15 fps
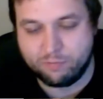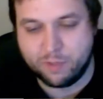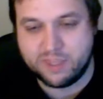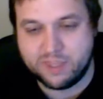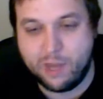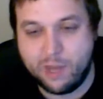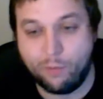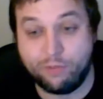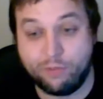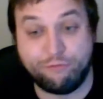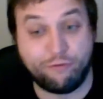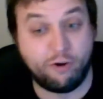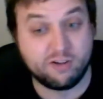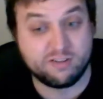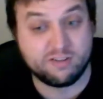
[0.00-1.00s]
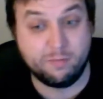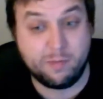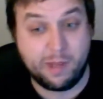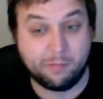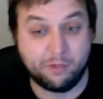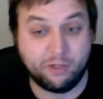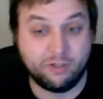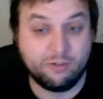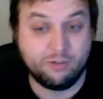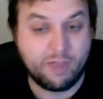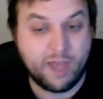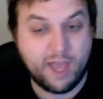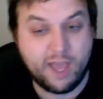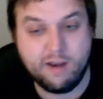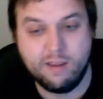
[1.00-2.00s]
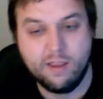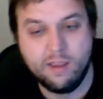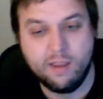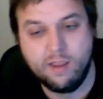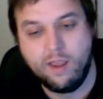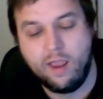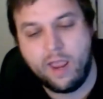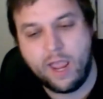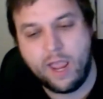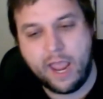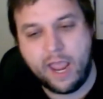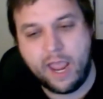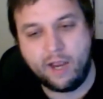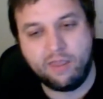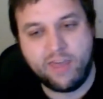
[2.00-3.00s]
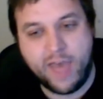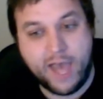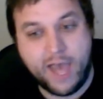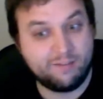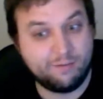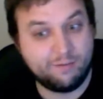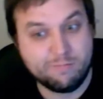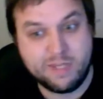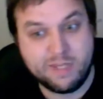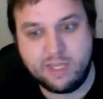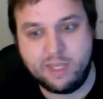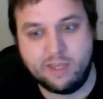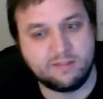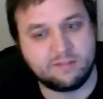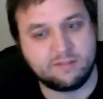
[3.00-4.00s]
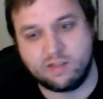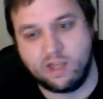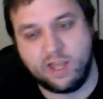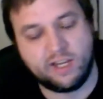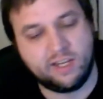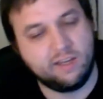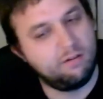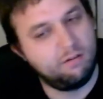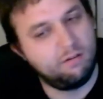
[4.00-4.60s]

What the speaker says: But they were the first to be able to do that, and that to me is like,